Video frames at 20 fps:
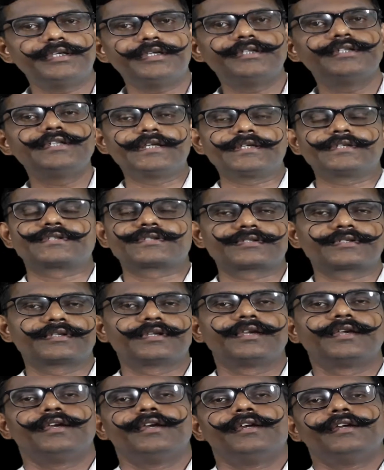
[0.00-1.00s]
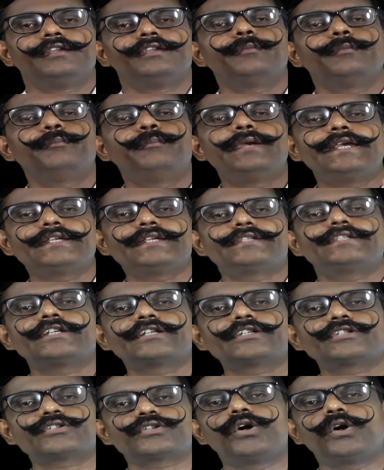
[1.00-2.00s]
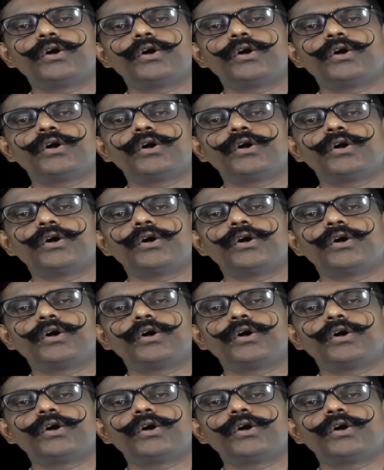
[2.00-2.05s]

Yes, the basics